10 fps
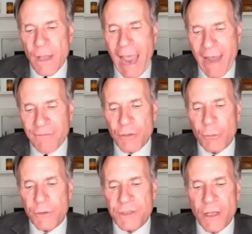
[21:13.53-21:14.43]

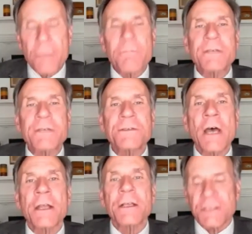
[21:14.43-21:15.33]
Afterwards, Ms.
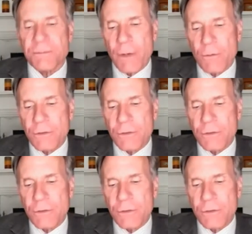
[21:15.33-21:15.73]
Gunnick spoke